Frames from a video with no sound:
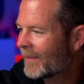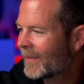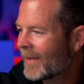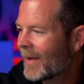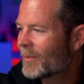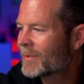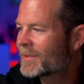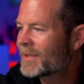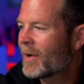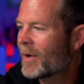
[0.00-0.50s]
they
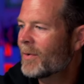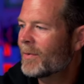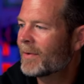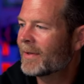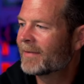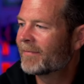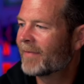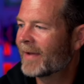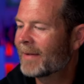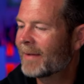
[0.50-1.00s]
were
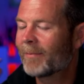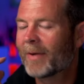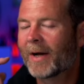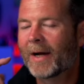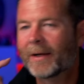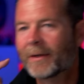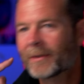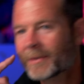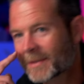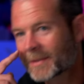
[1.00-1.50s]
totally
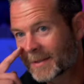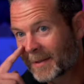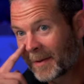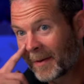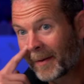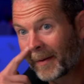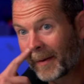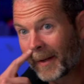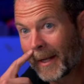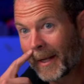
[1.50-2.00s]
vampires.
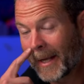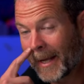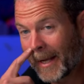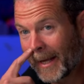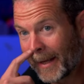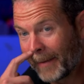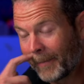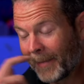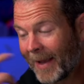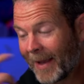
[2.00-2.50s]
Yeah,
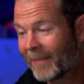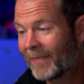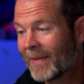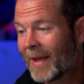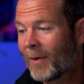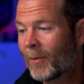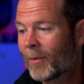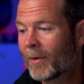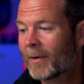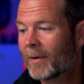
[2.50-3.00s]
um, and
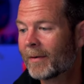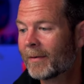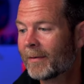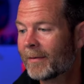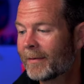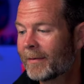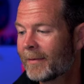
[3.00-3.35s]
they were